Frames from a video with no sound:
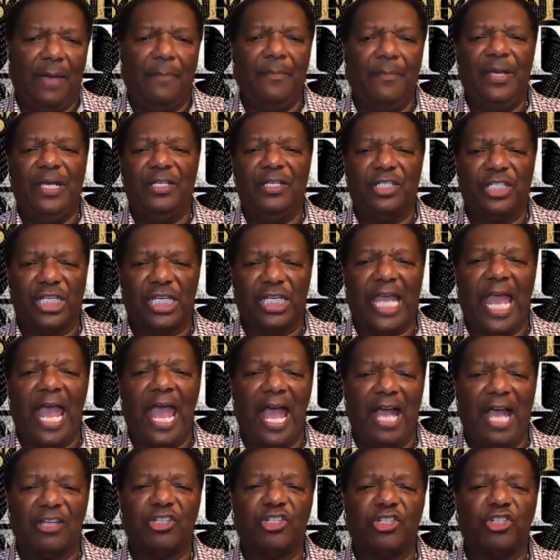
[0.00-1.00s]
means
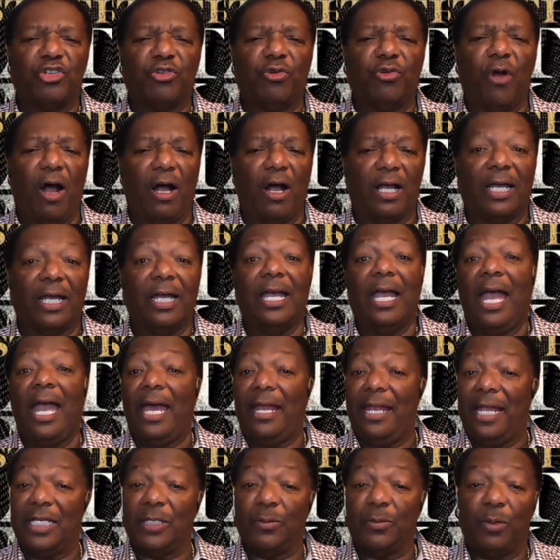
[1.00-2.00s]
cash truck. And
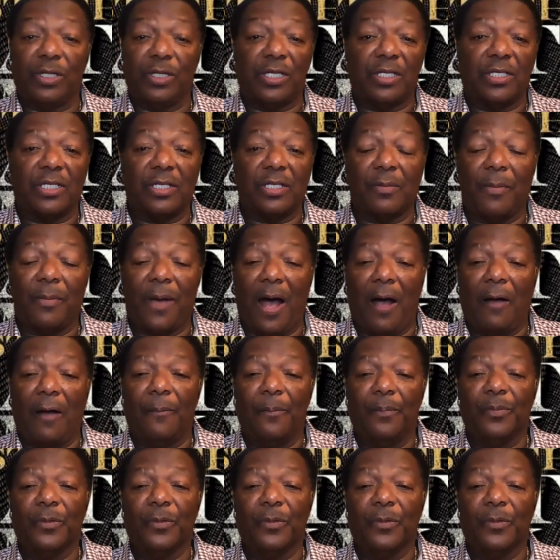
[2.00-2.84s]
that's what this is about.